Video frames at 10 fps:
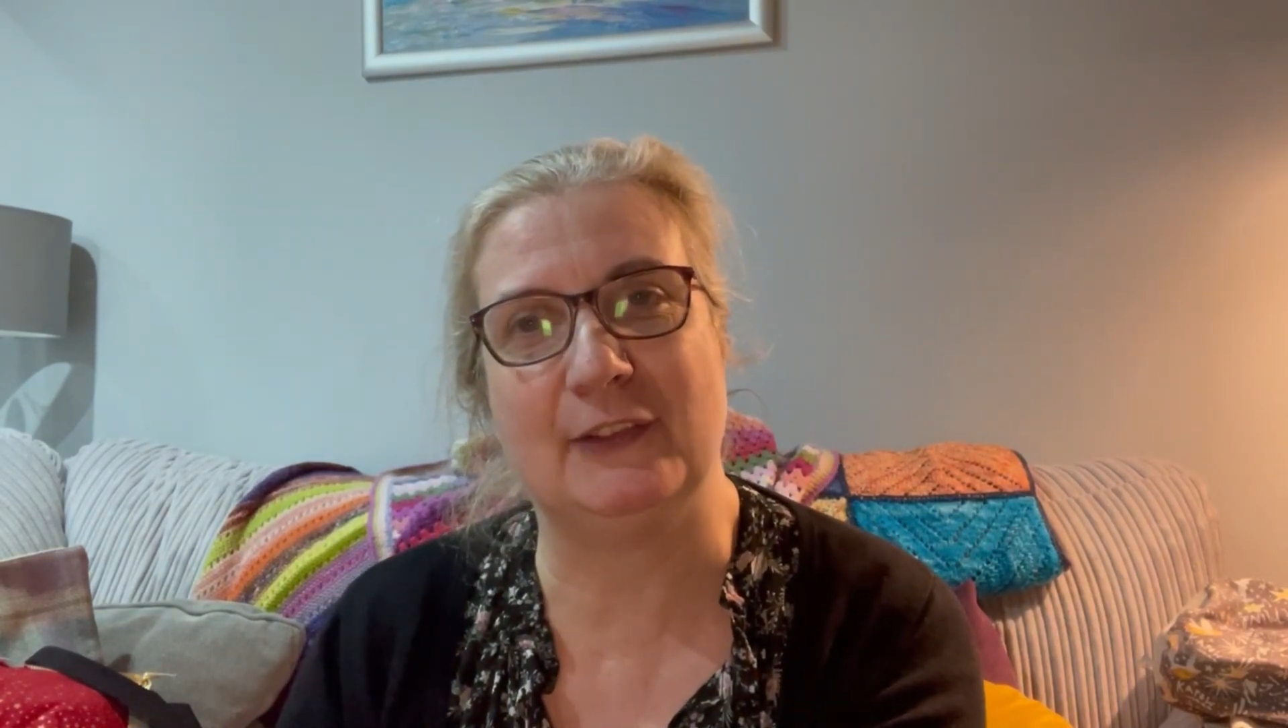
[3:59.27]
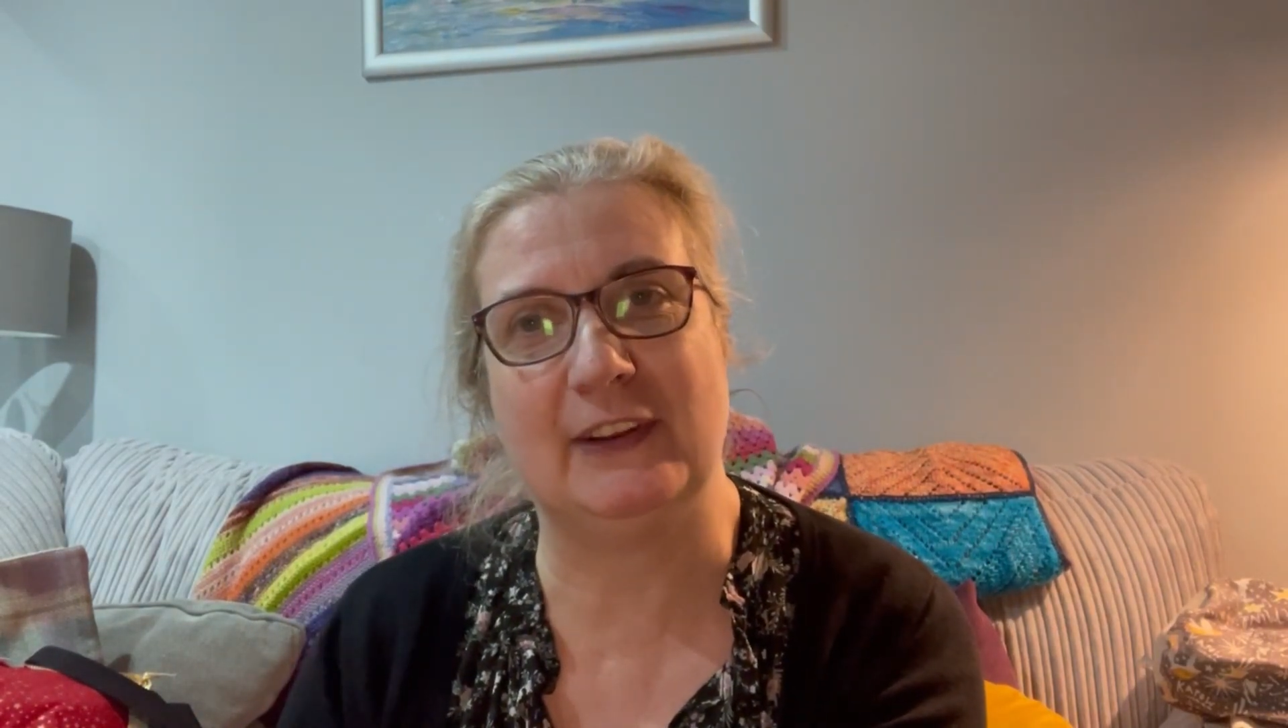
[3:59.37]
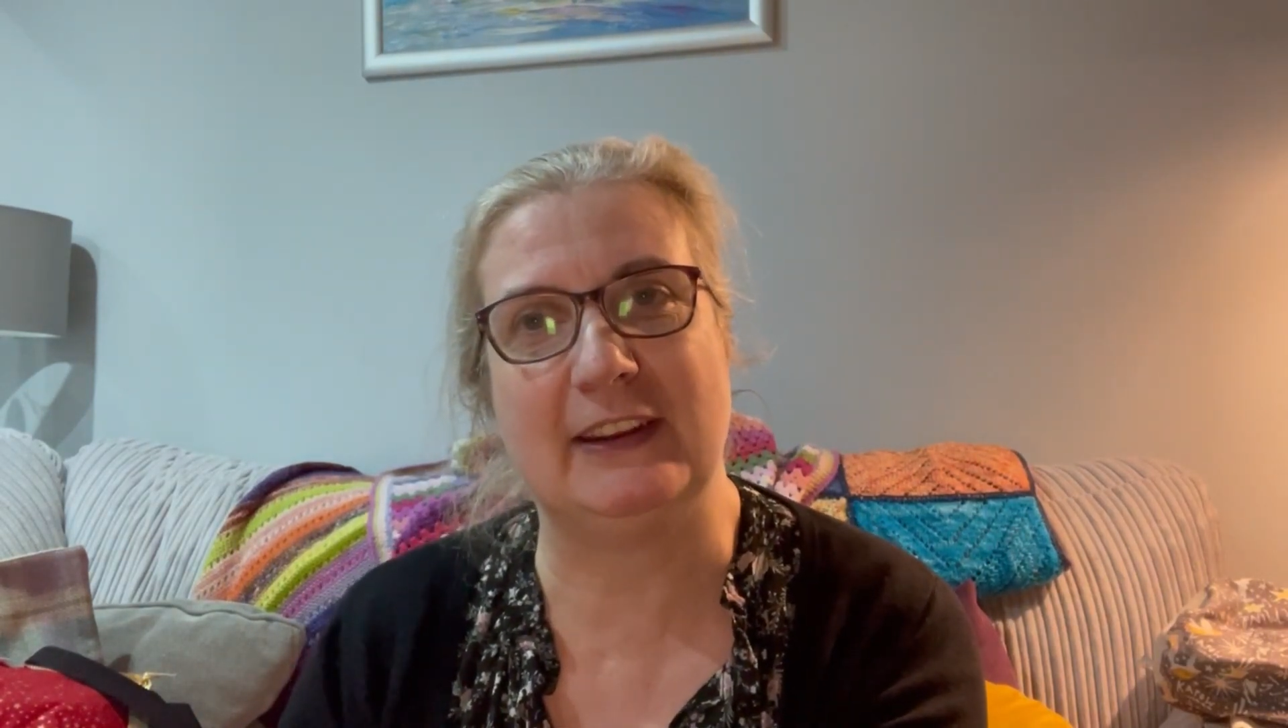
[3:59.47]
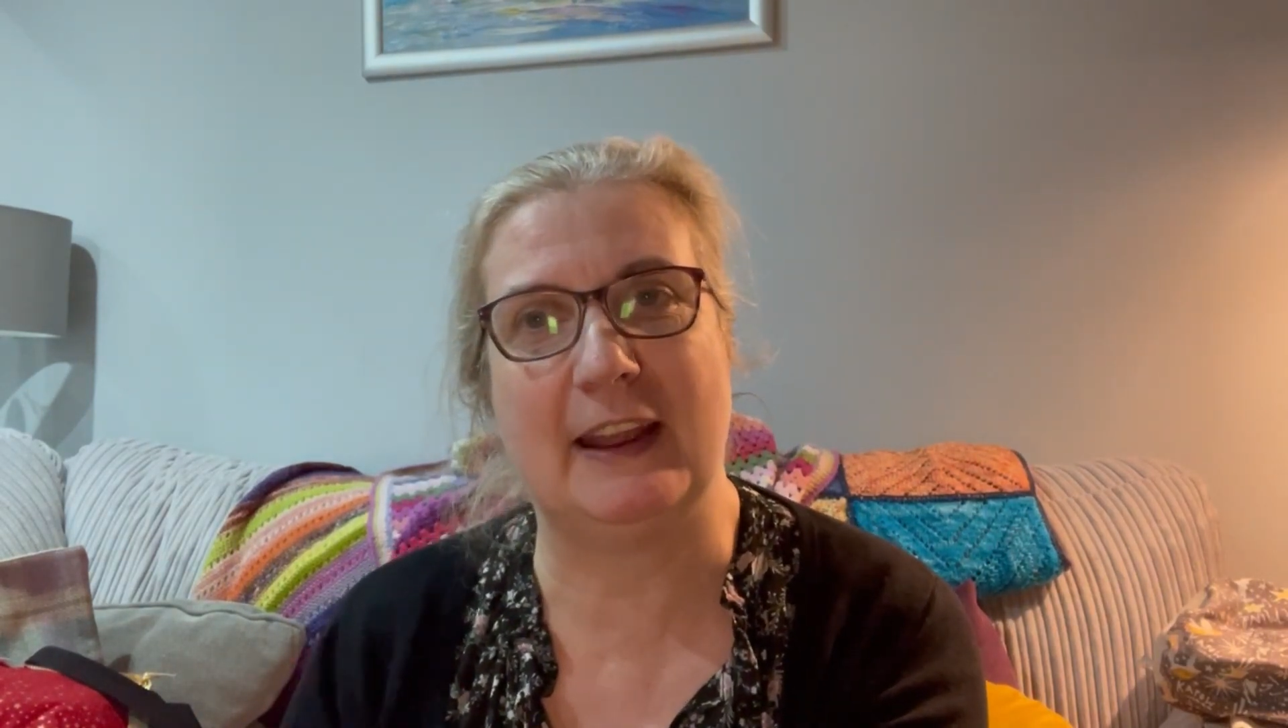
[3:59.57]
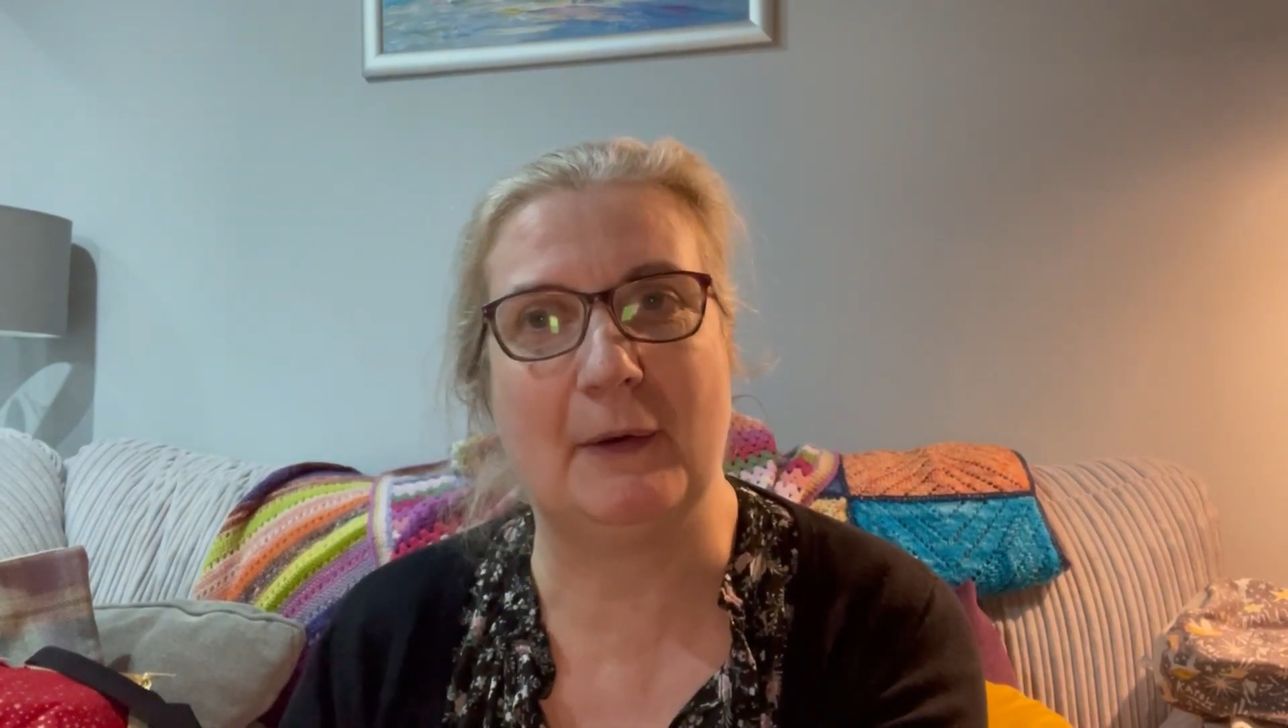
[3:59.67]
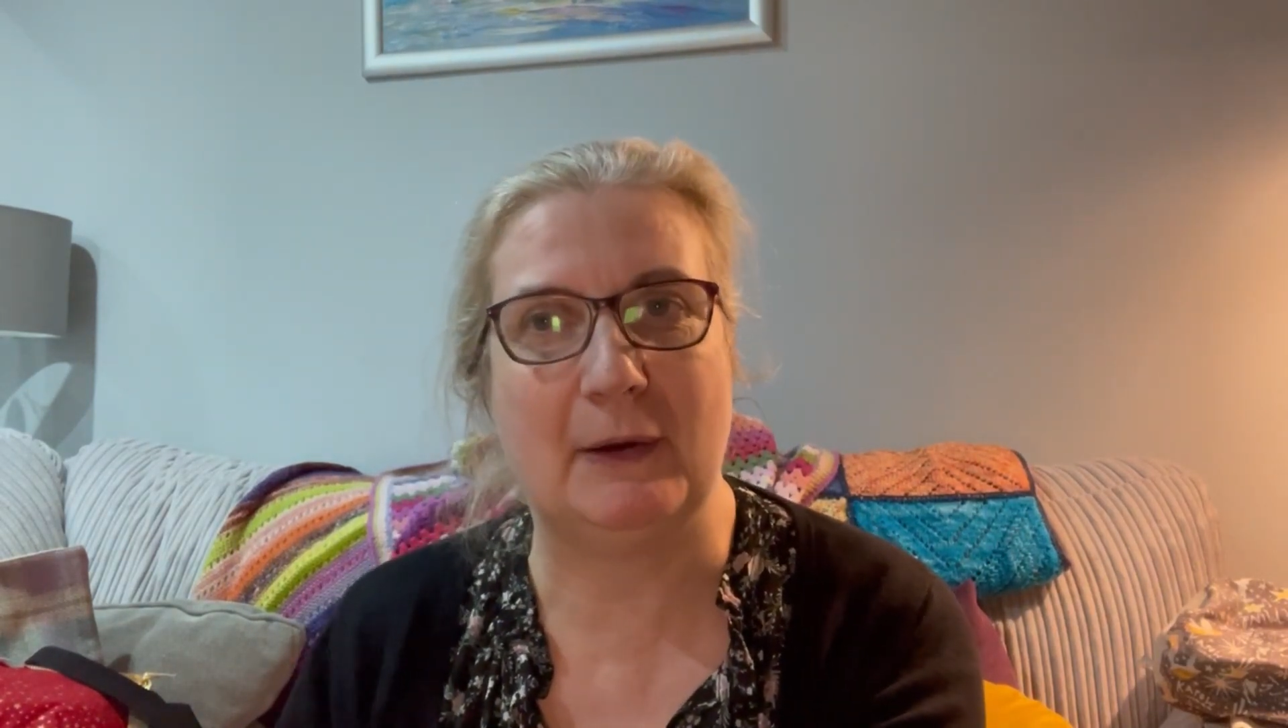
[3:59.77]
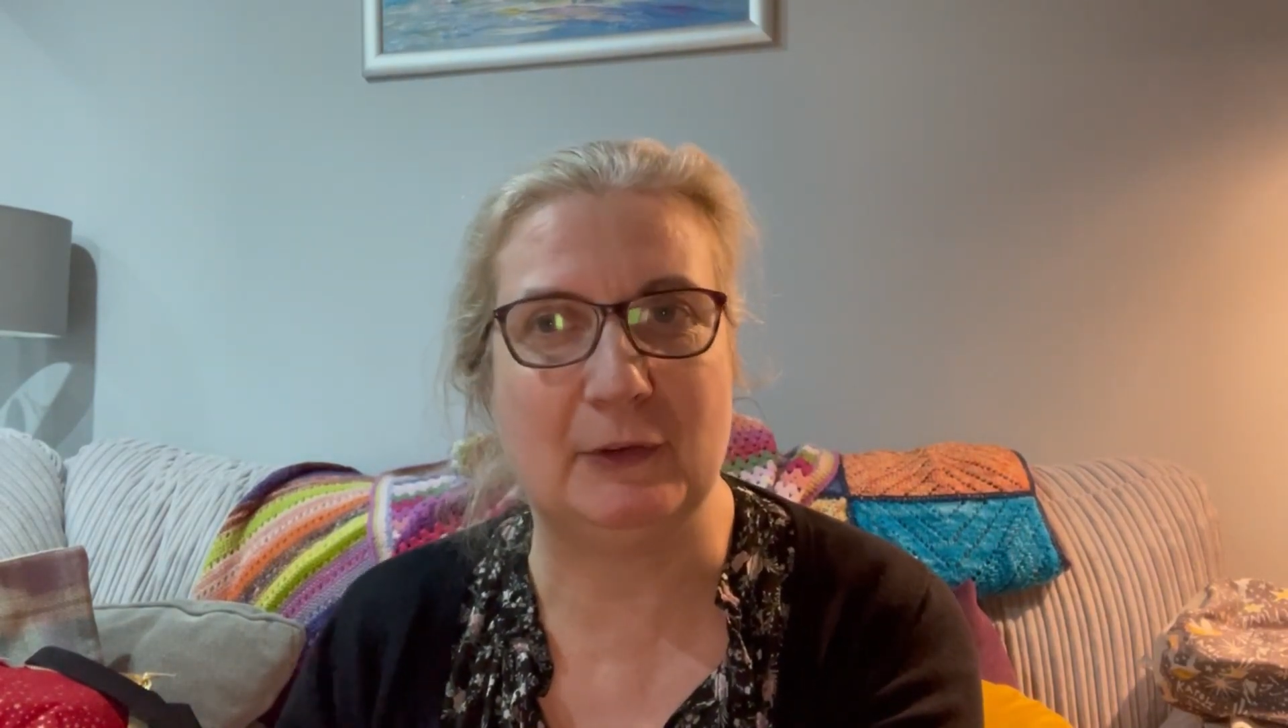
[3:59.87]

video I would